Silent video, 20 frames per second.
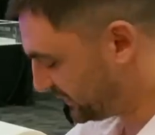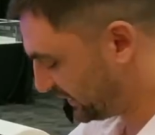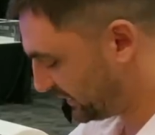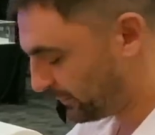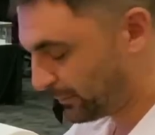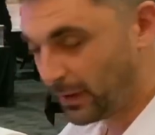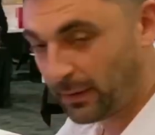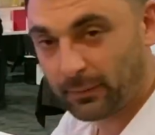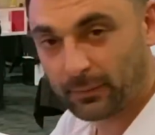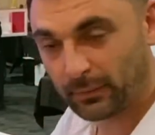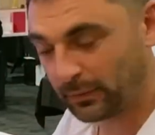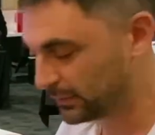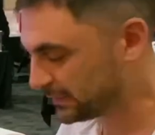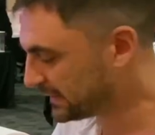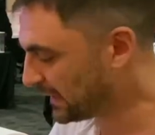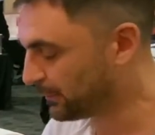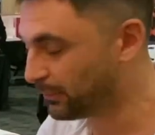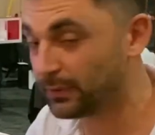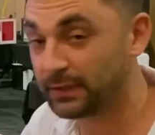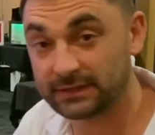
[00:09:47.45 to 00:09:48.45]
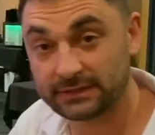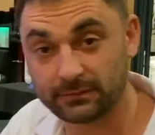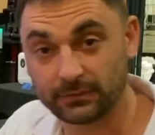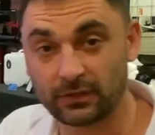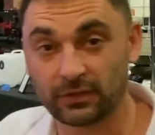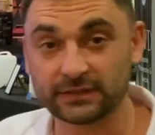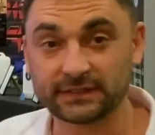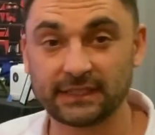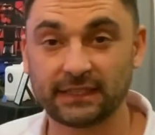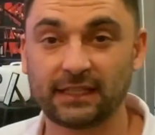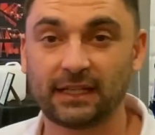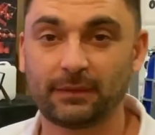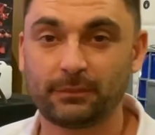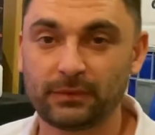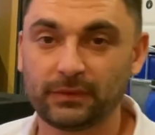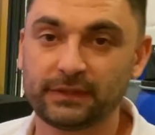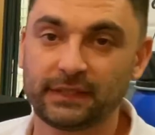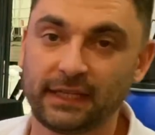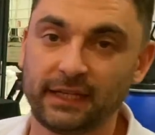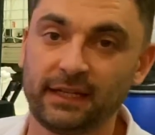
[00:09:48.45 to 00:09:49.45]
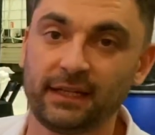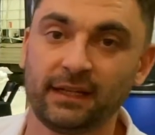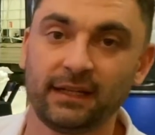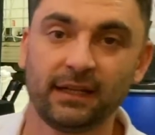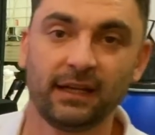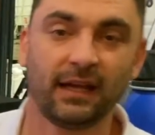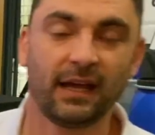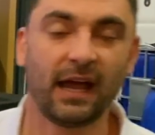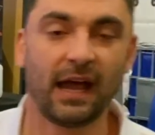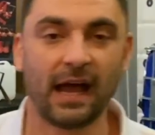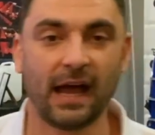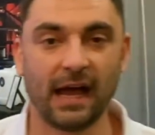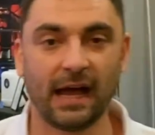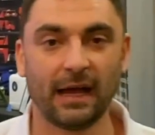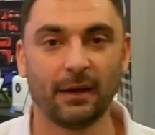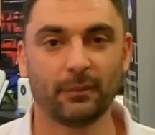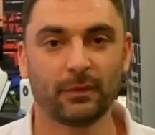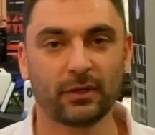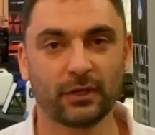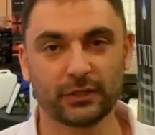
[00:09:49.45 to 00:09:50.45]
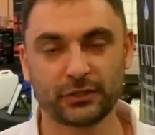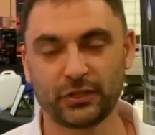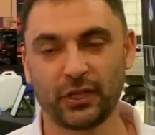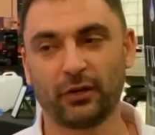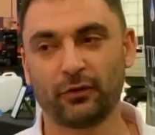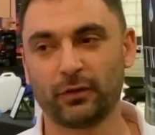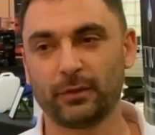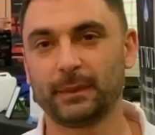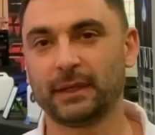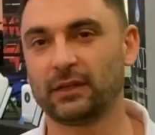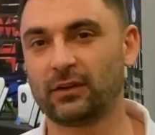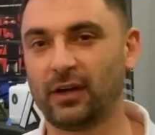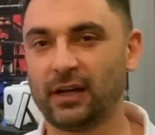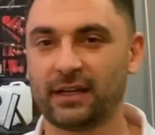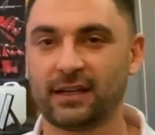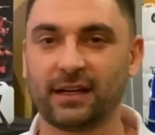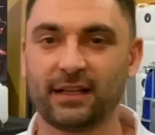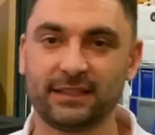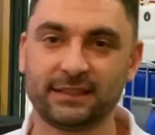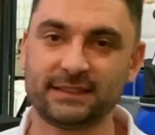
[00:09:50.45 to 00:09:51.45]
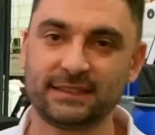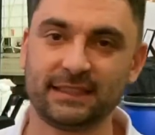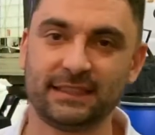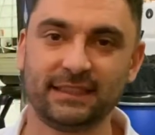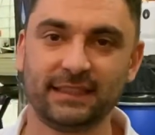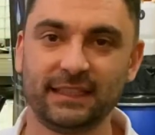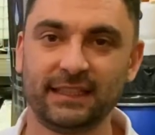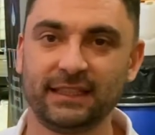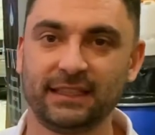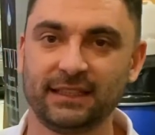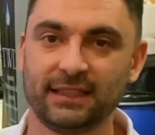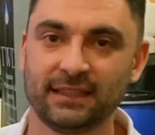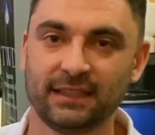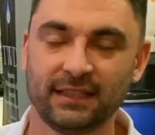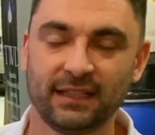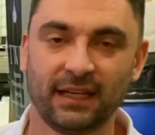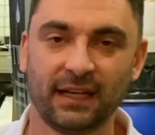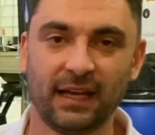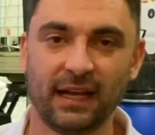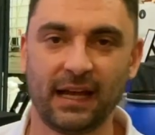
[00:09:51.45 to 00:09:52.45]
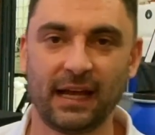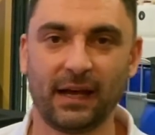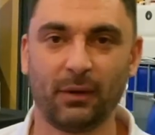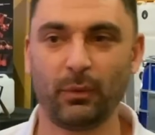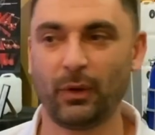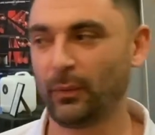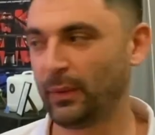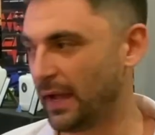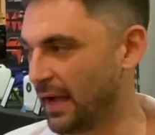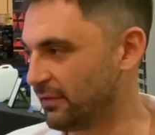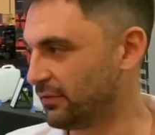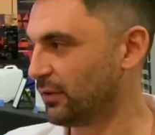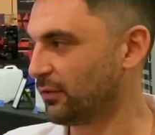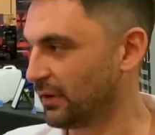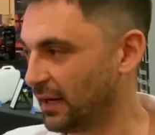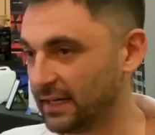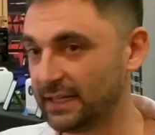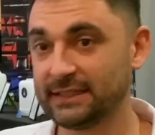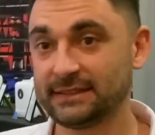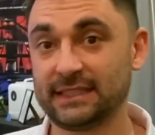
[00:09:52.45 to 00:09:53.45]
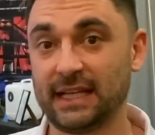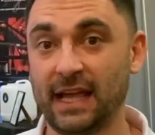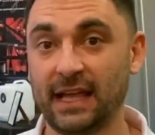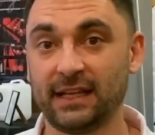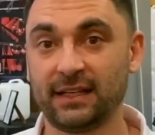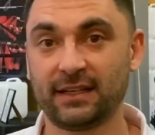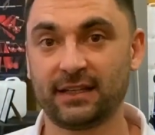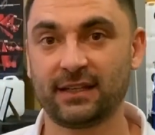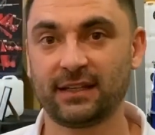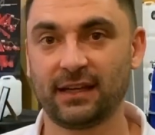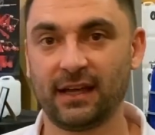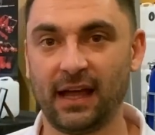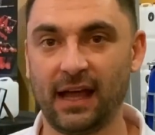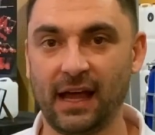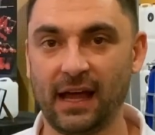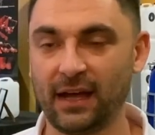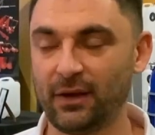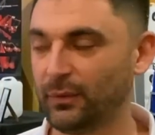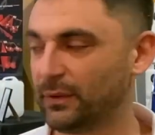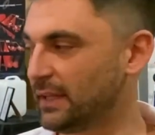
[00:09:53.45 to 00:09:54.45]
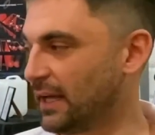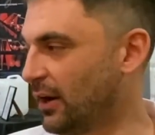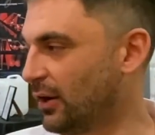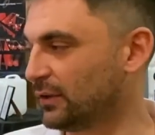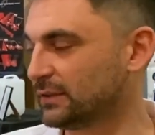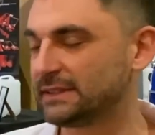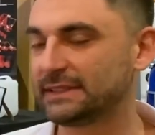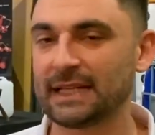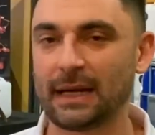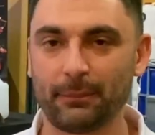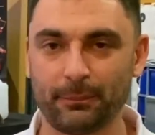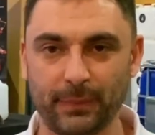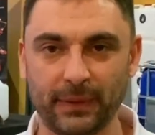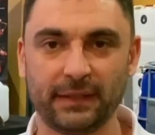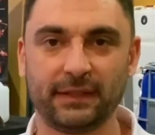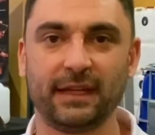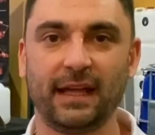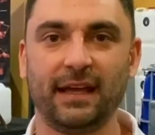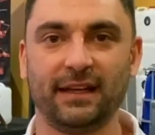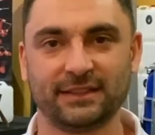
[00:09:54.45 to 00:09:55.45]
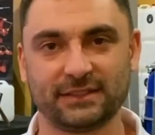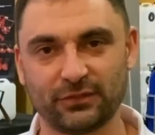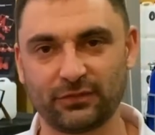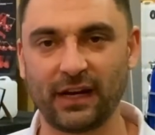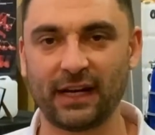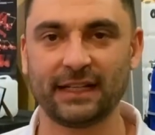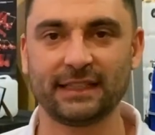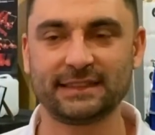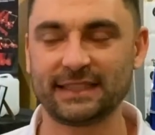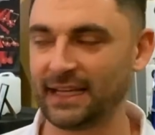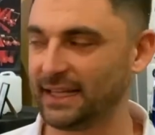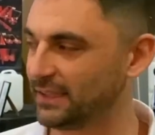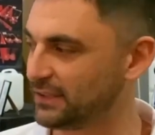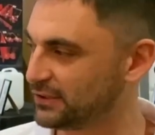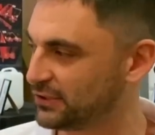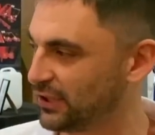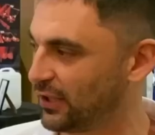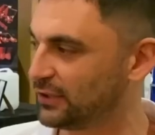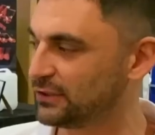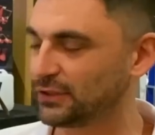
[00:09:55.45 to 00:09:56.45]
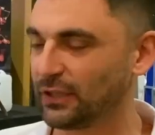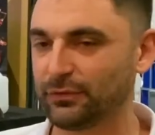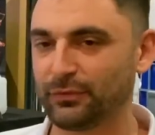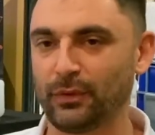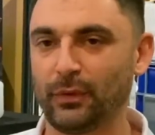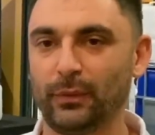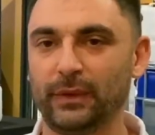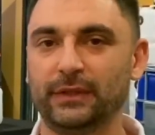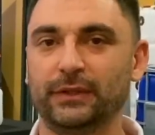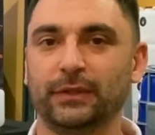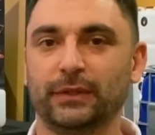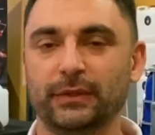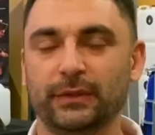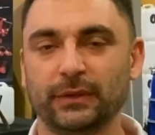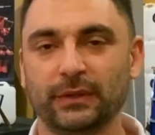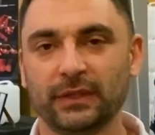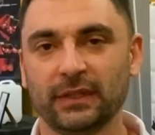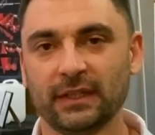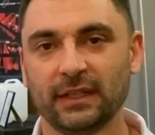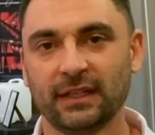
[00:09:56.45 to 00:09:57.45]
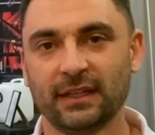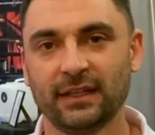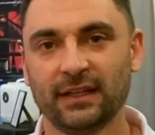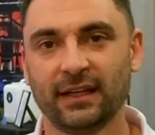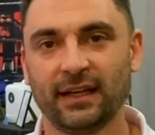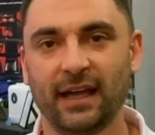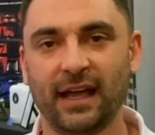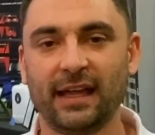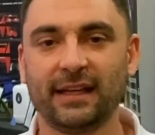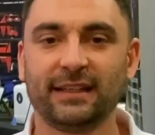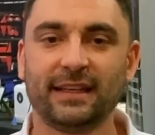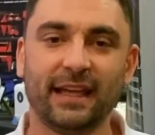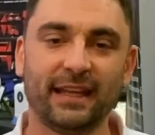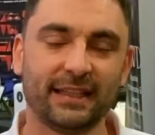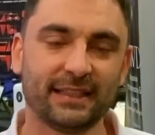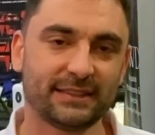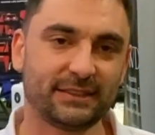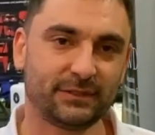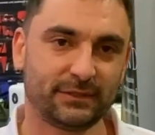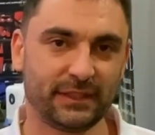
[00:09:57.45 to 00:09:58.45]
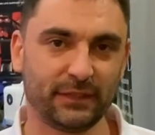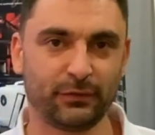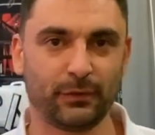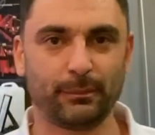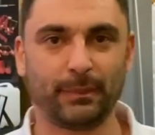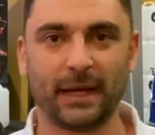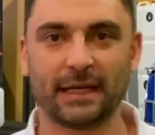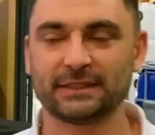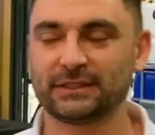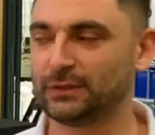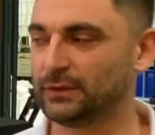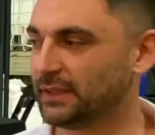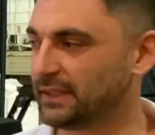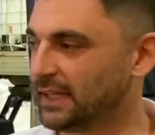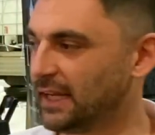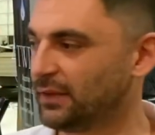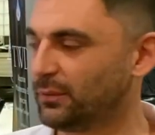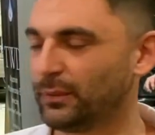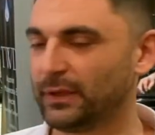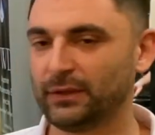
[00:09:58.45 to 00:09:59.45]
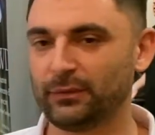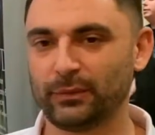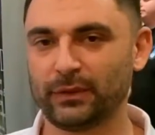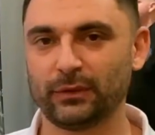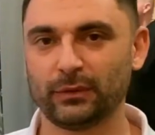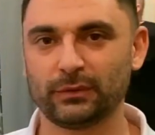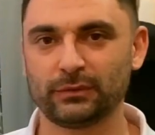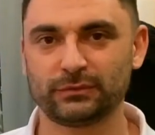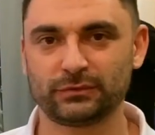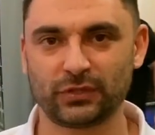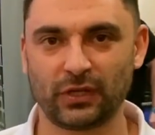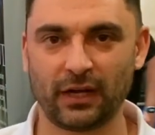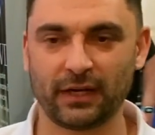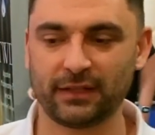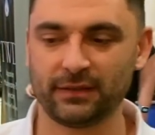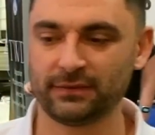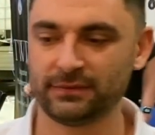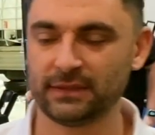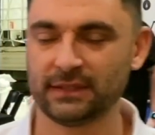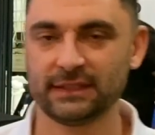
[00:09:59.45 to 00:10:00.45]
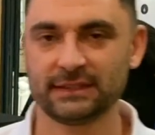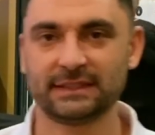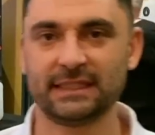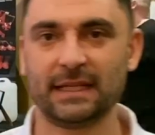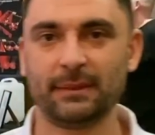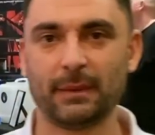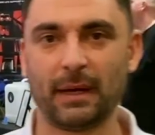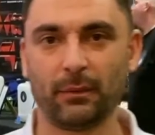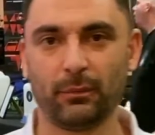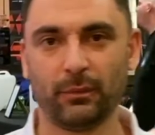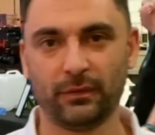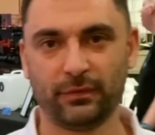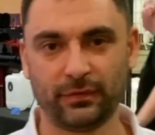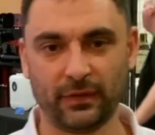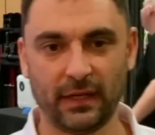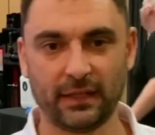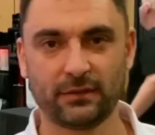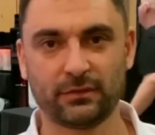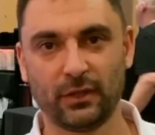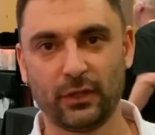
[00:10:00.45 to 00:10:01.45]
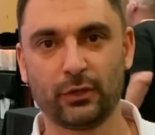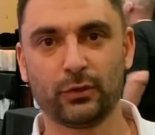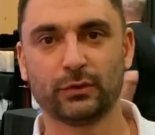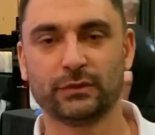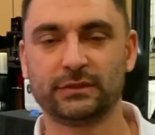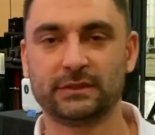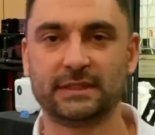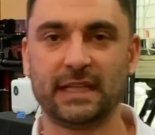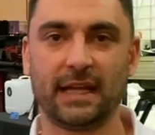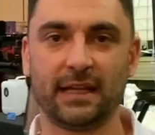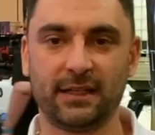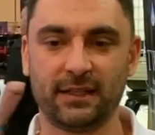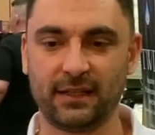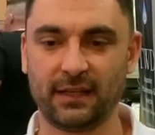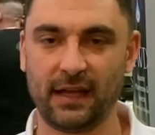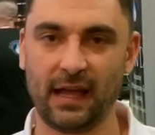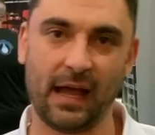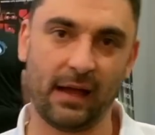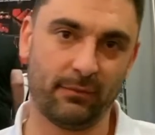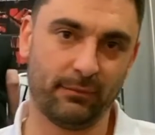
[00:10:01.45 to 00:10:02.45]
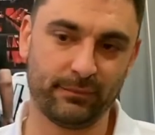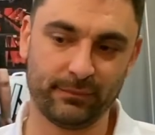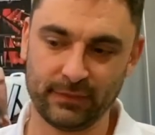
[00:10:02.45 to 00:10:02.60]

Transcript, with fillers: at the moment. We'll start putting some content up on there. Uh, we've got a showroom in Leichhardt in Sydney uh, where we have a running tank uh, with our old sump, but yeah, it's a running tank, shows off what we do. And yeah, there's different parts. So again, we, we will try to team up with like local tank um,